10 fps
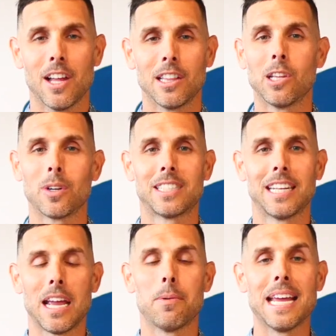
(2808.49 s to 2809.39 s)
Lord,
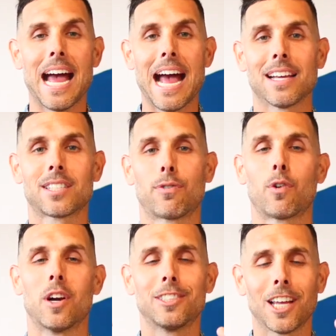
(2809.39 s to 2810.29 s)
today we ask for
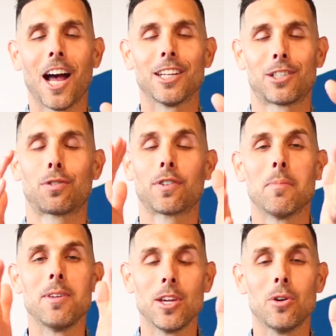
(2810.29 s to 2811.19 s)
a touch
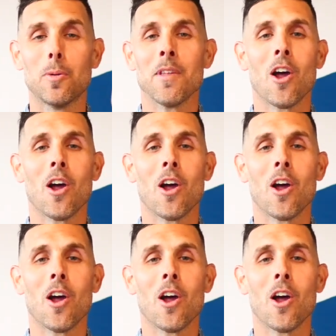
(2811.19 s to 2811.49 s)
from you.